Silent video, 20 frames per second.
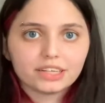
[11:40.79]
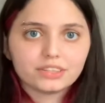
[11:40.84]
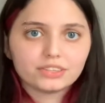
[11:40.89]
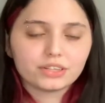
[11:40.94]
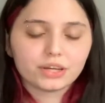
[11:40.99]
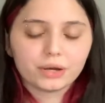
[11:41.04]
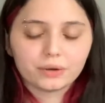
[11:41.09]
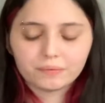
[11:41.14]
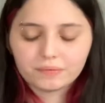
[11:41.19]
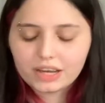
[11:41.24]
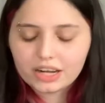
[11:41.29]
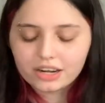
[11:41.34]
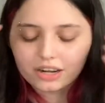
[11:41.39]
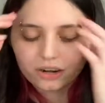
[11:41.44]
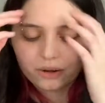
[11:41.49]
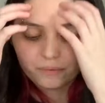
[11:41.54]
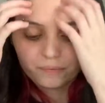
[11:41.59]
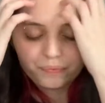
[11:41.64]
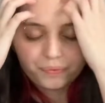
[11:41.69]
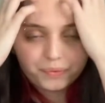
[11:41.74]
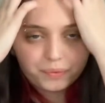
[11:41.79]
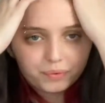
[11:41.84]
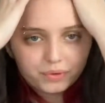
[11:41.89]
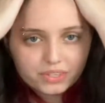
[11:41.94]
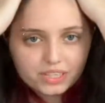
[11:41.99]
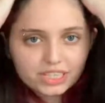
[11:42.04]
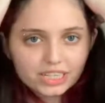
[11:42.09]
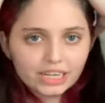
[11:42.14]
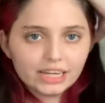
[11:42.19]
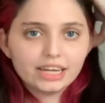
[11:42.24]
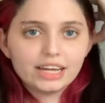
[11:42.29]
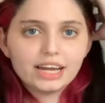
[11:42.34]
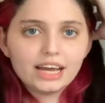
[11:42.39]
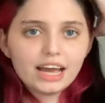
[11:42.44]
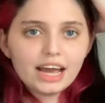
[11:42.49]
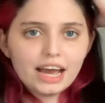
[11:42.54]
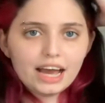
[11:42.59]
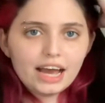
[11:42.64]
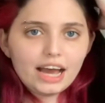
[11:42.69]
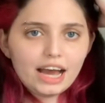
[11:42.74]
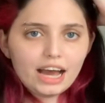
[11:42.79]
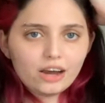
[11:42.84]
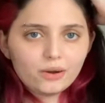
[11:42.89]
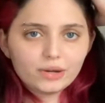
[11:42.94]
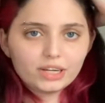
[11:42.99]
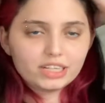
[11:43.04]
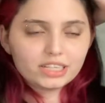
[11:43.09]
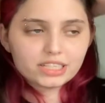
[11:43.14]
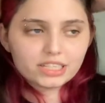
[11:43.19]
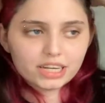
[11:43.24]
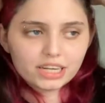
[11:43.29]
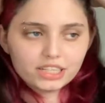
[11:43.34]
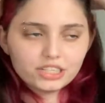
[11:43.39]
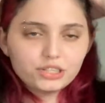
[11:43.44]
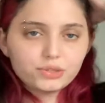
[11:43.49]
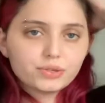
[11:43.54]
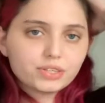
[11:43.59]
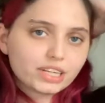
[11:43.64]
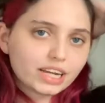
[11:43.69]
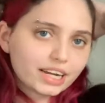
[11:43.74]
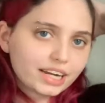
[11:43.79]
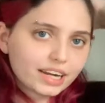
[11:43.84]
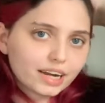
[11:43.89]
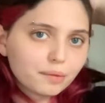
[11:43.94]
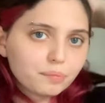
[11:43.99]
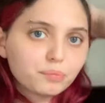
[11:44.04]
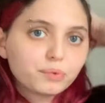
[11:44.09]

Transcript: So I don't know. We'll see how I decide to set it up,